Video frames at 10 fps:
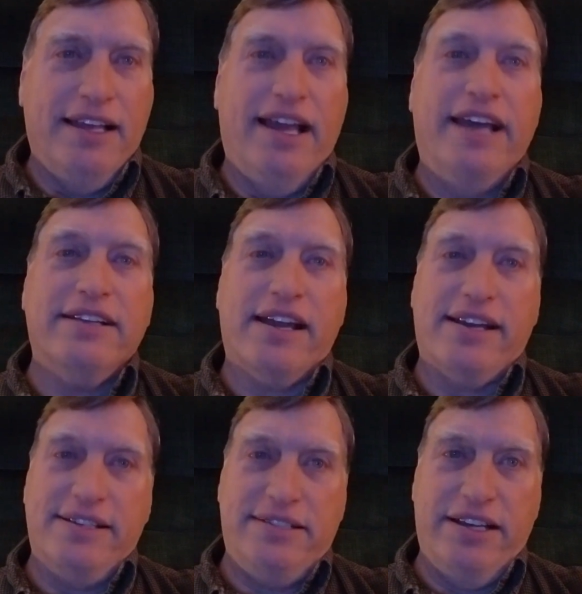And like
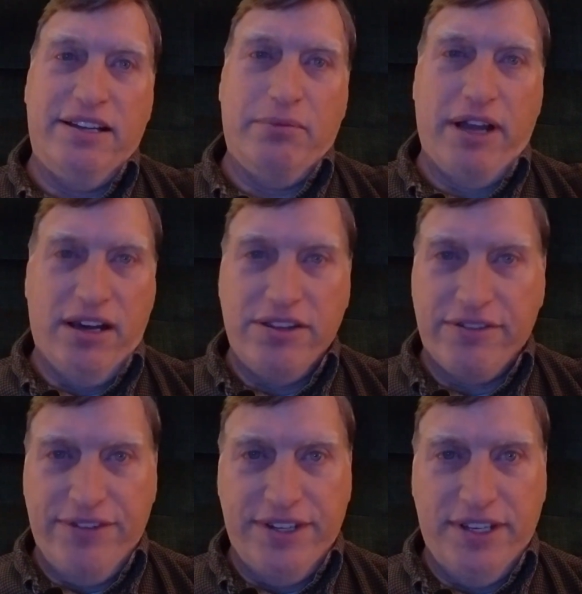I said in my other
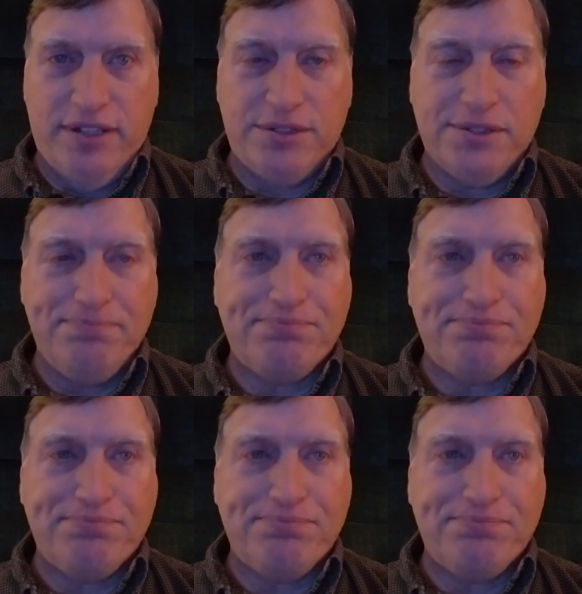videos,